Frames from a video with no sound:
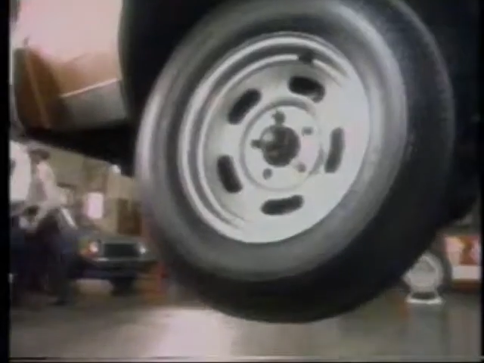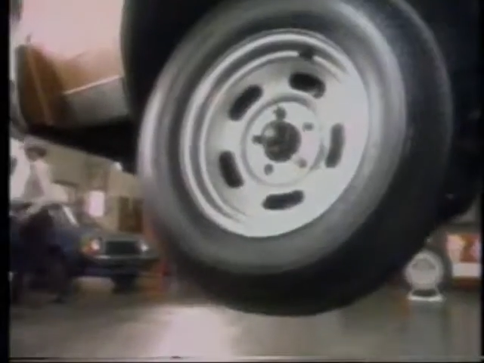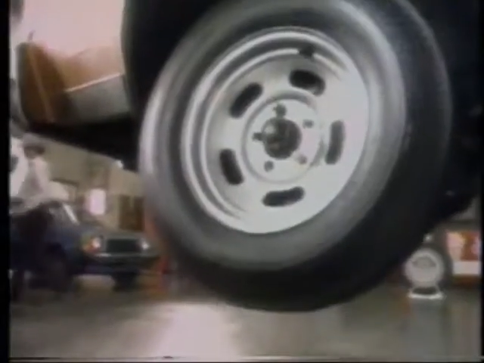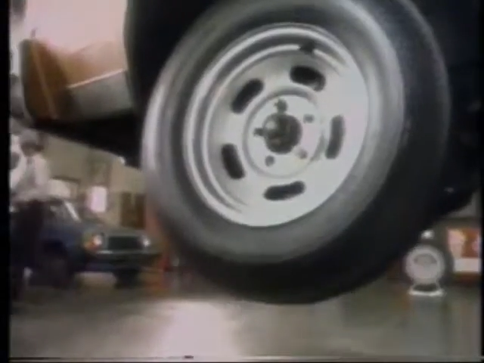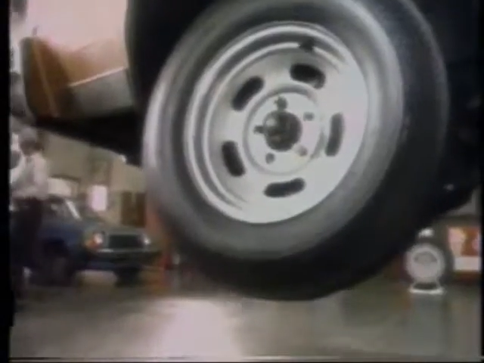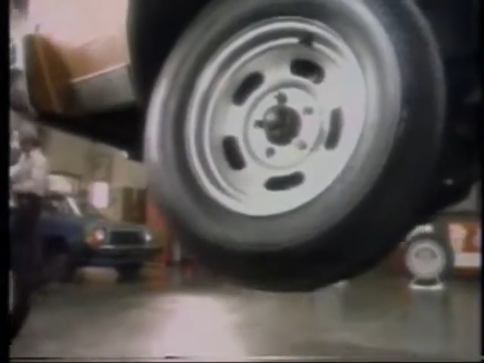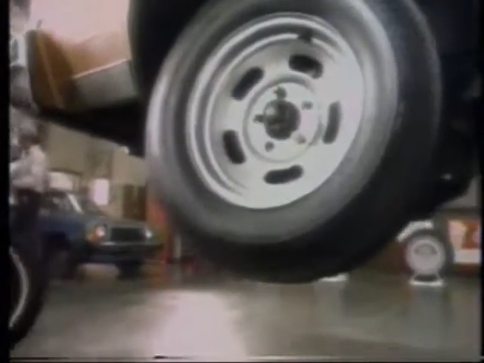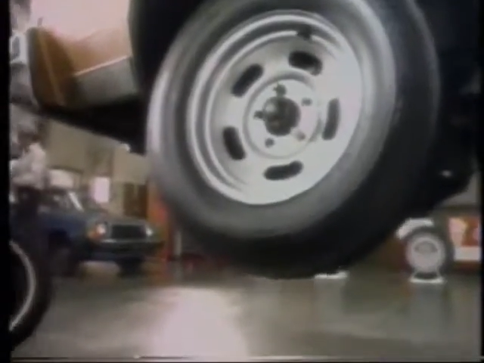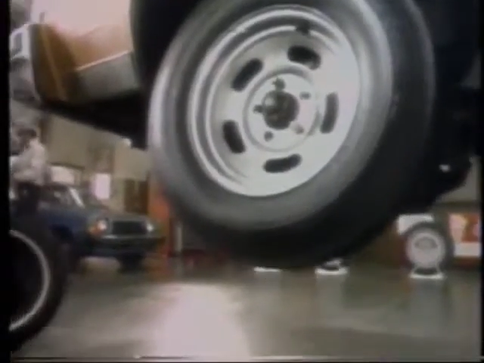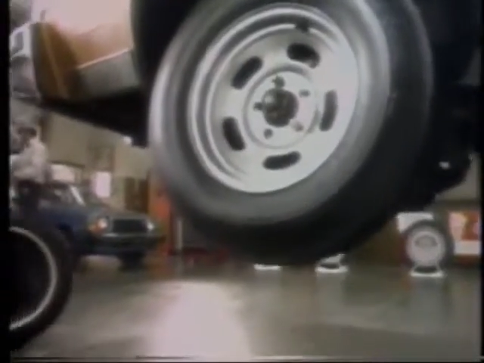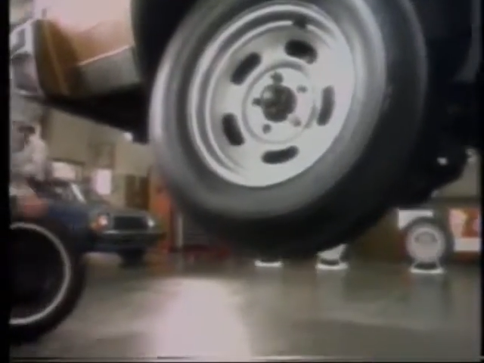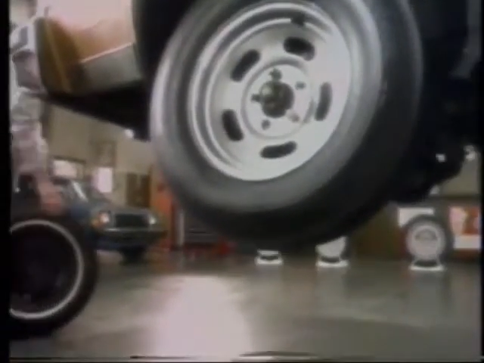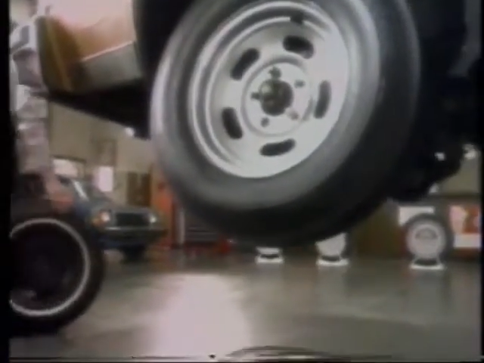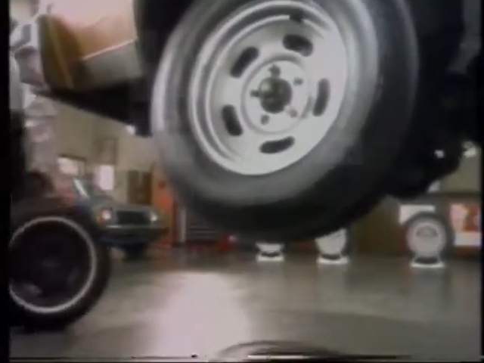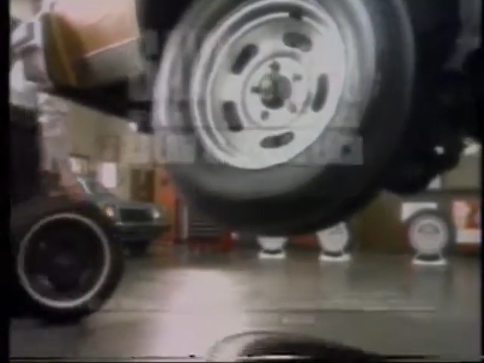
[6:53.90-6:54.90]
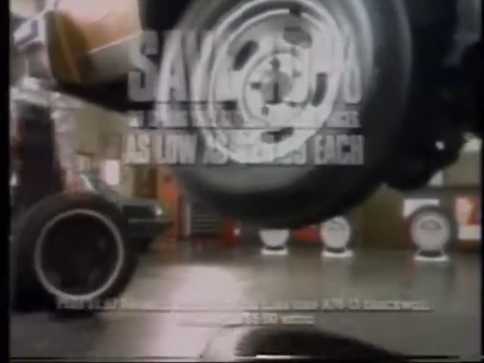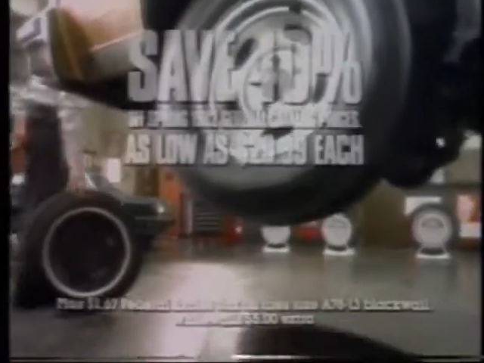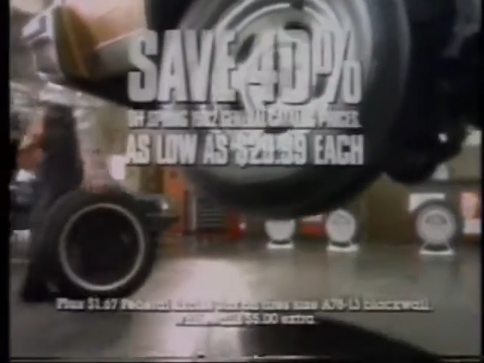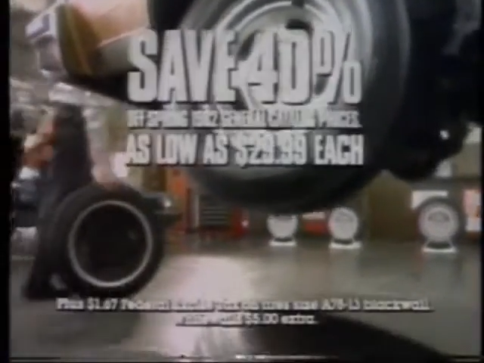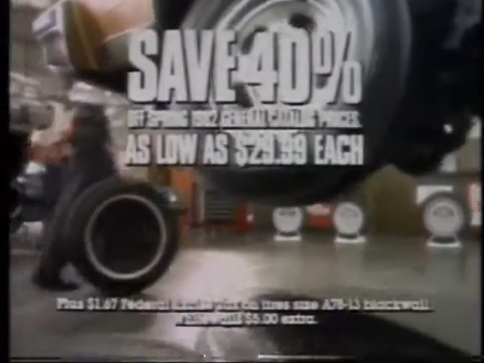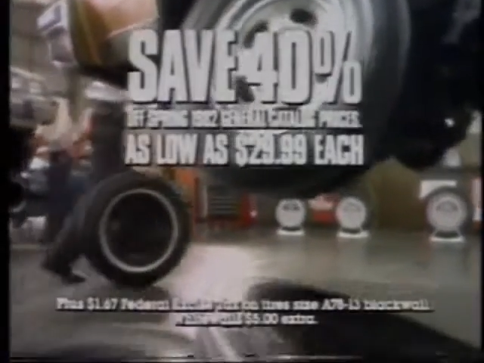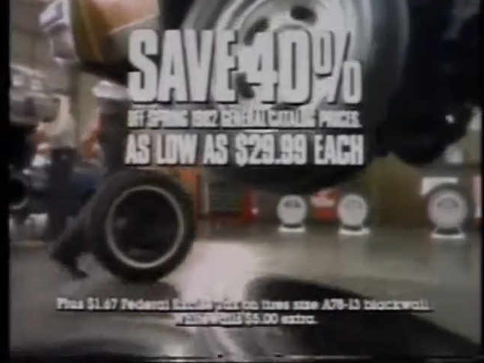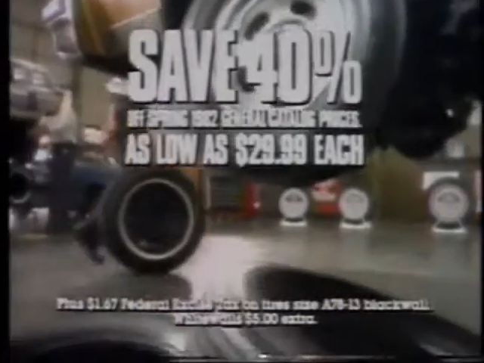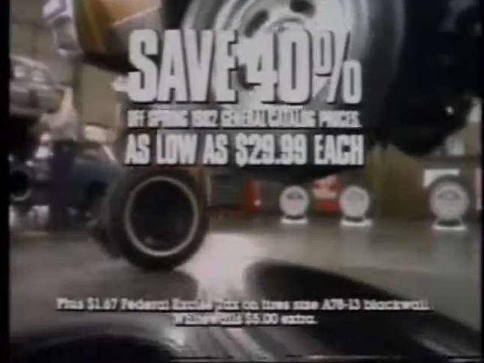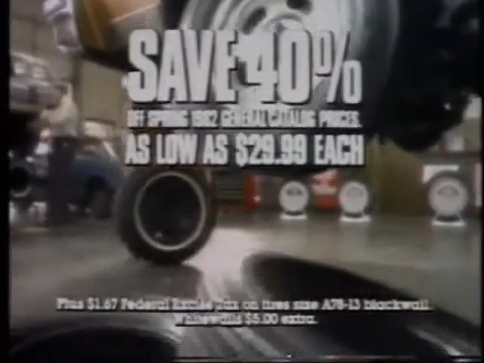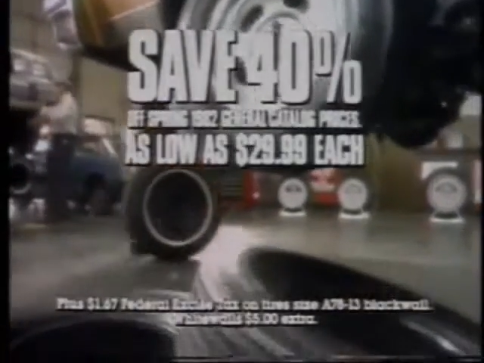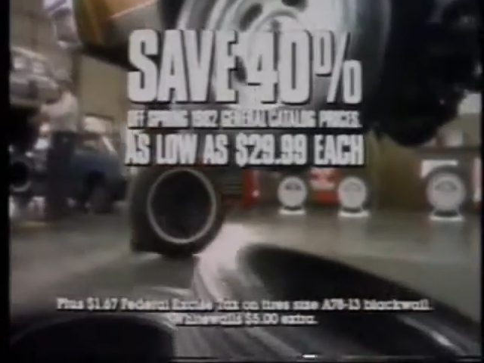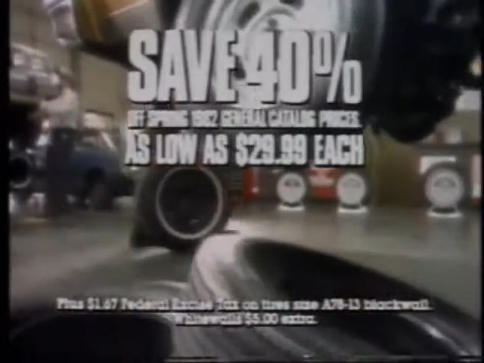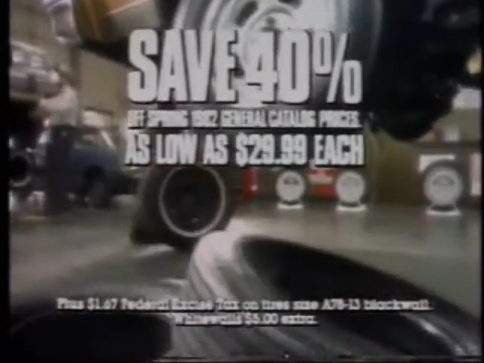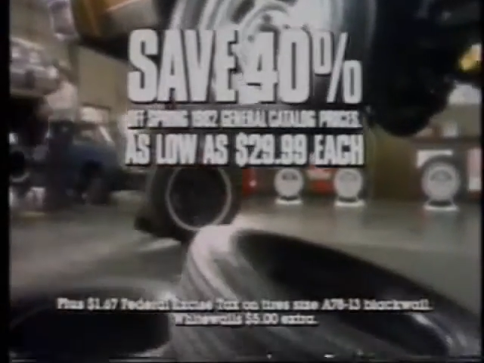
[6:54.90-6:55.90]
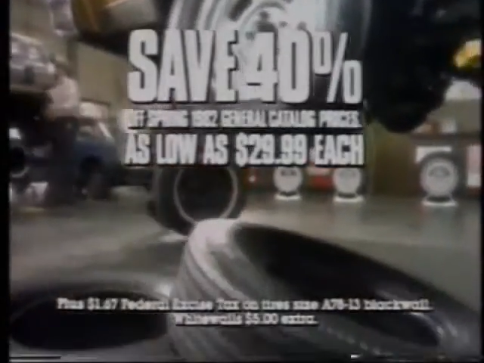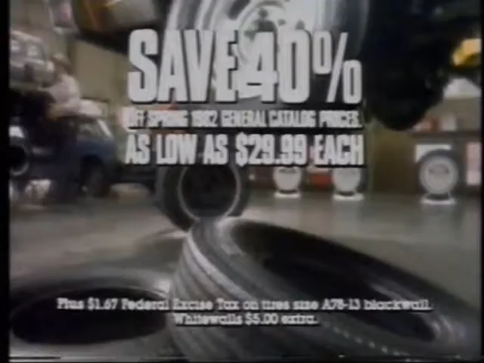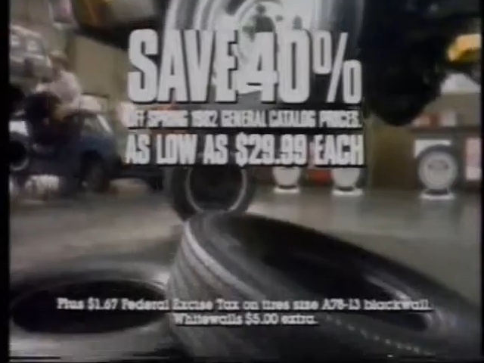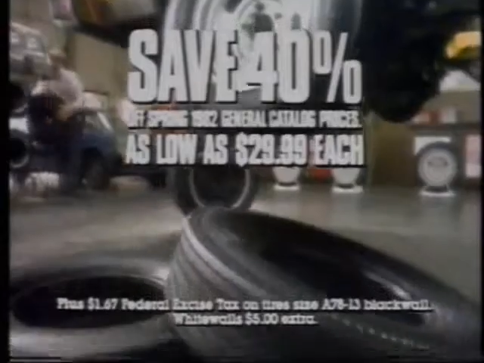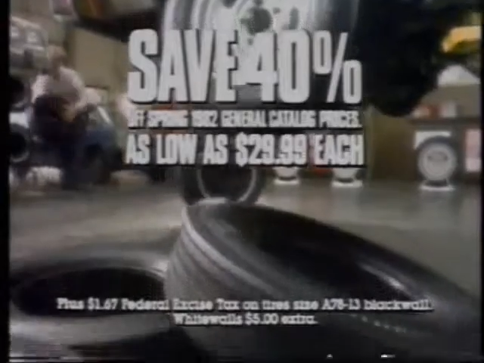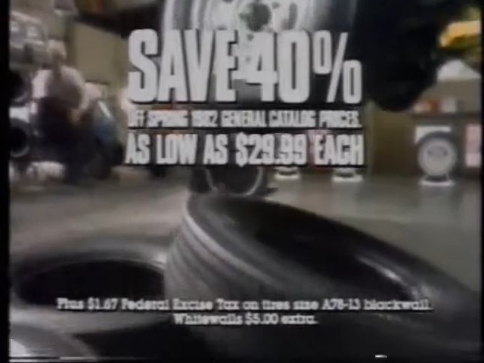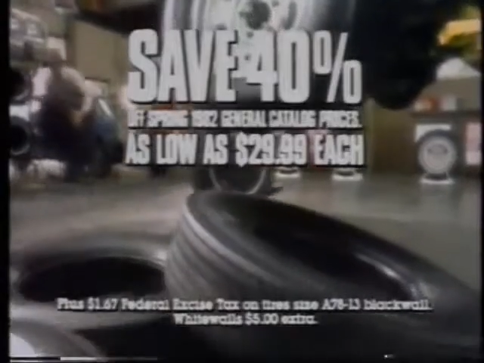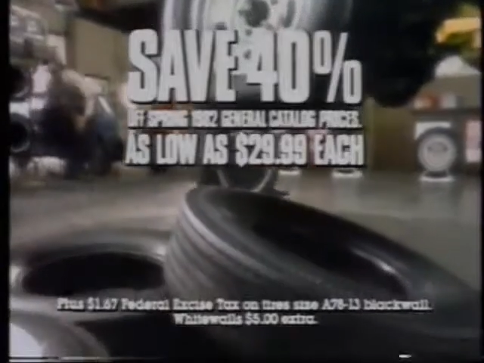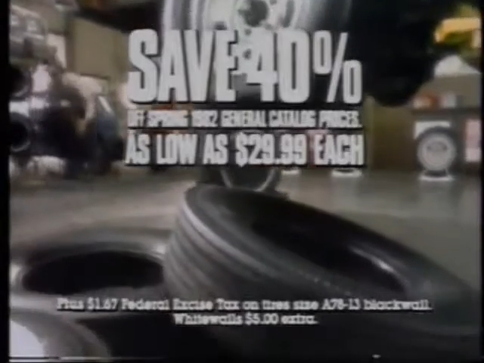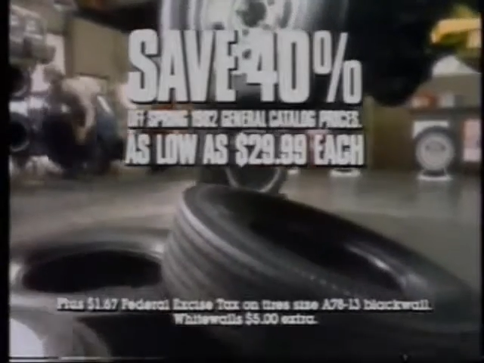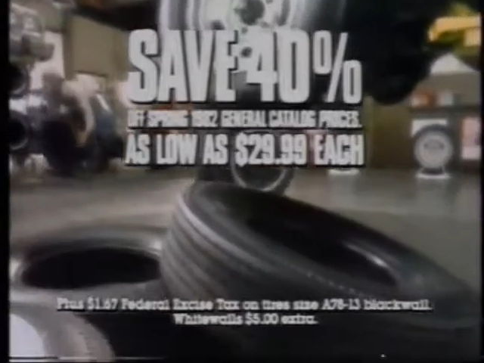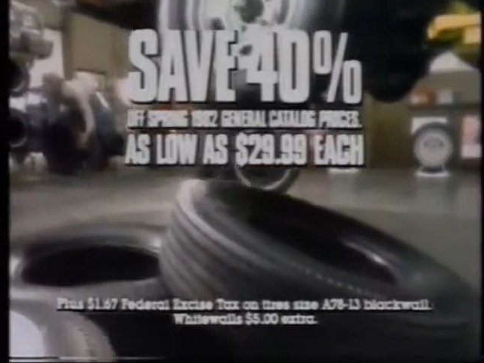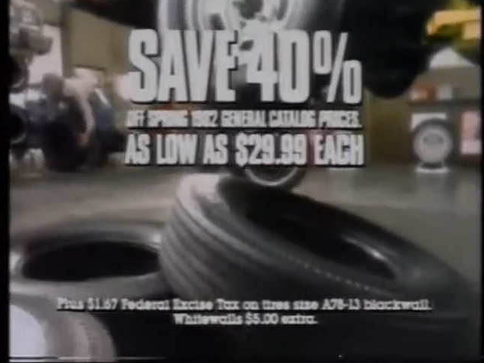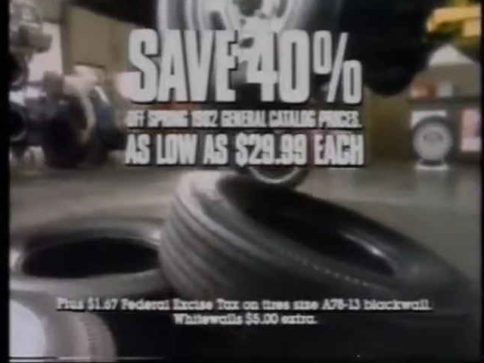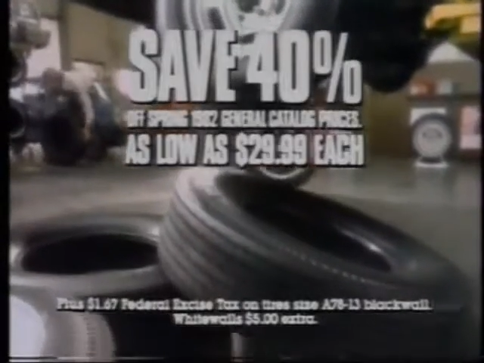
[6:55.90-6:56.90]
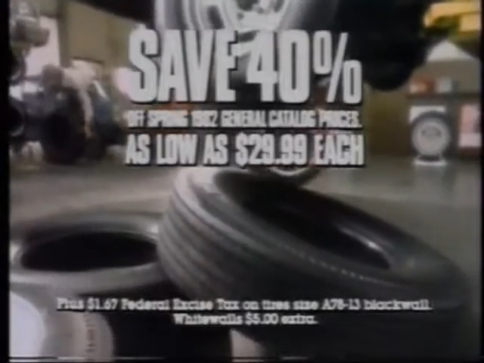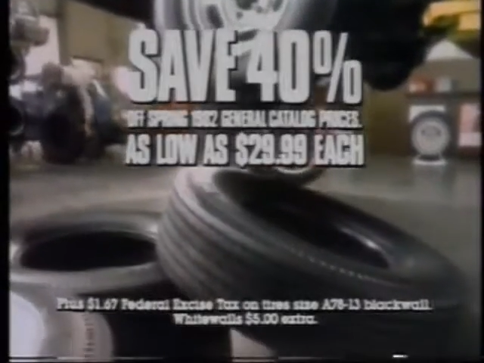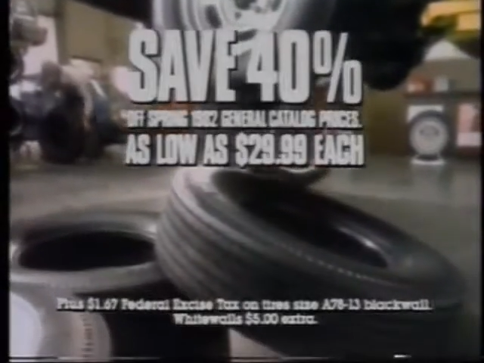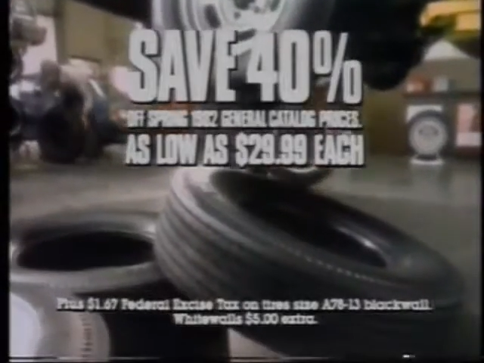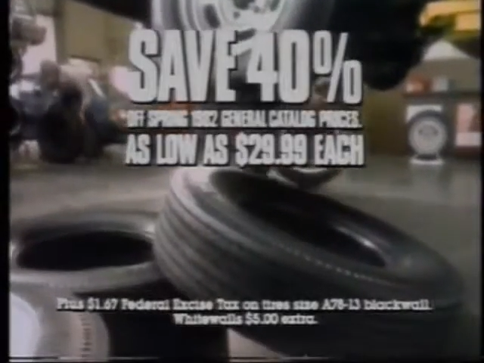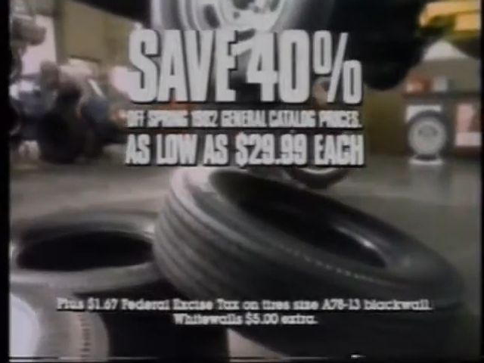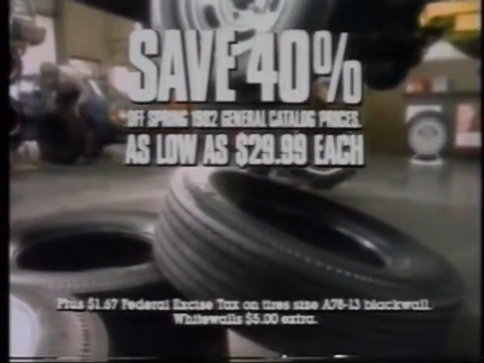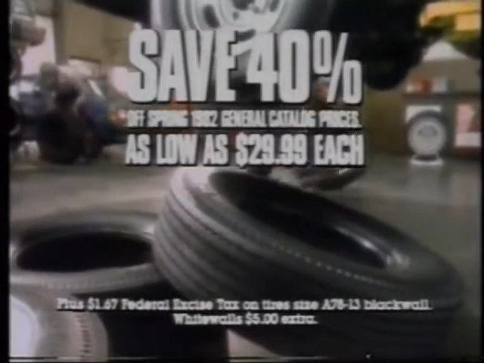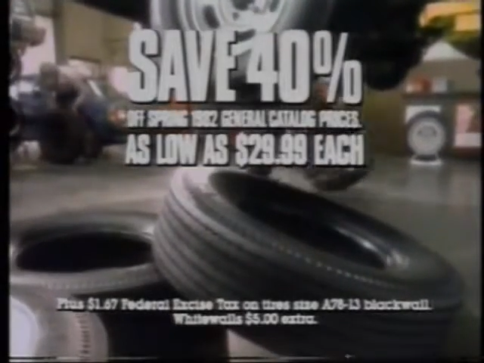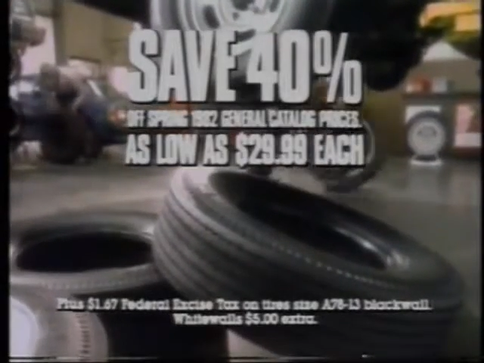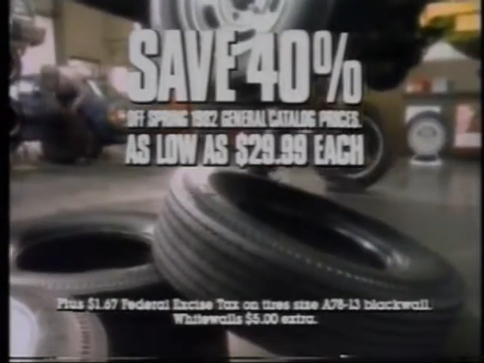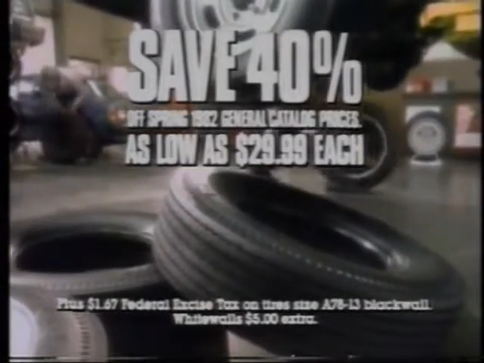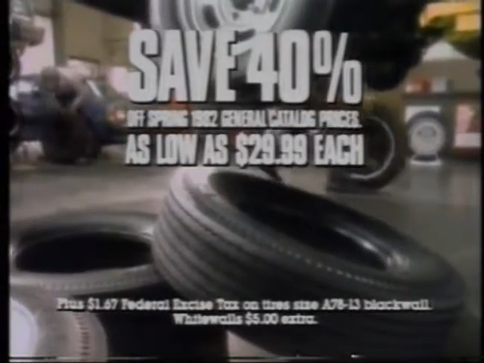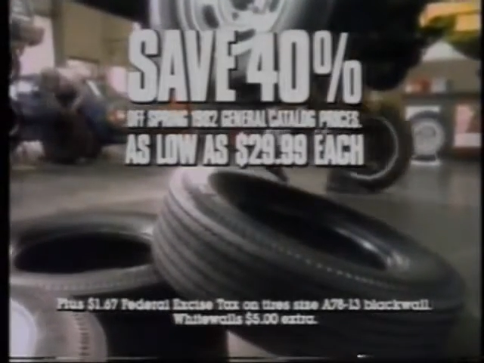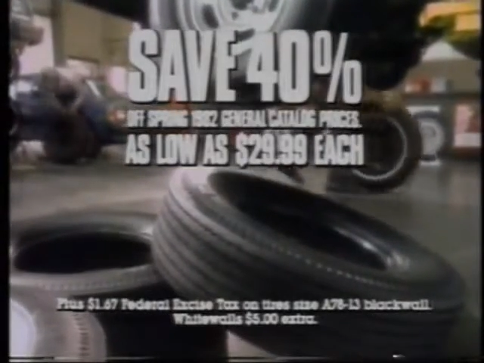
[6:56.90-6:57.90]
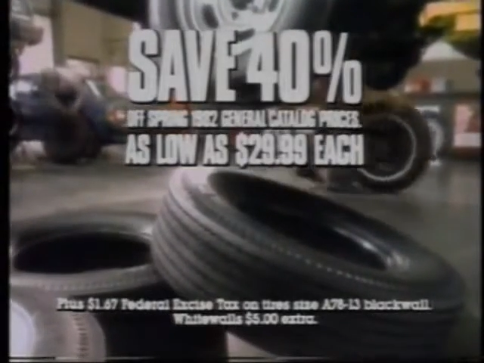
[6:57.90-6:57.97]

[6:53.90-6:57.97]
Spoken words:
No face is visible, so there are no lips to read.